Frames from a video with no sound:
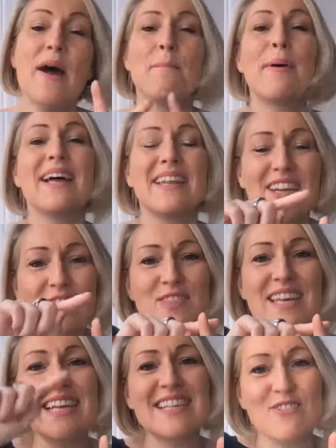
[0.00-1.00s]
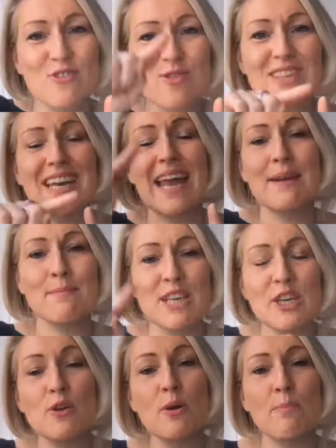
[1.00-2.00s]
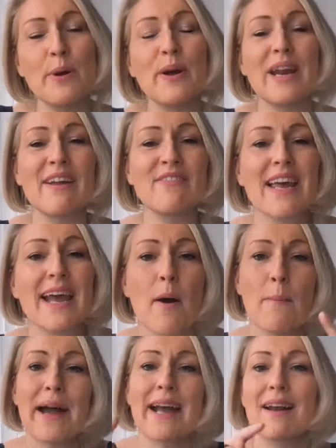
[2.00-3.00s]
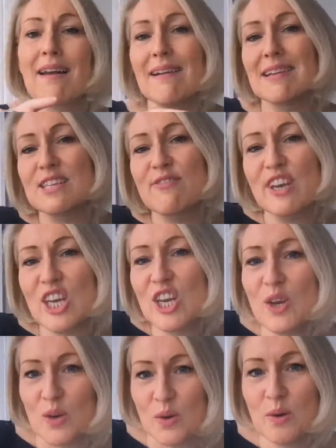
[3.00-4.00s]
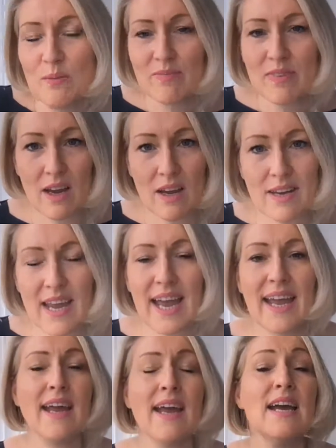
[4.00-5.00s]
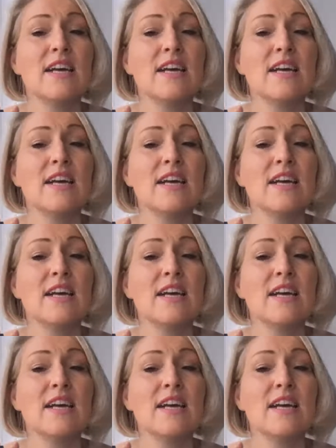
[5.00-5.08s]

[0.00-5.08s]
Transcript: But, these are all the names that you can put if they are bad clients for you, okay?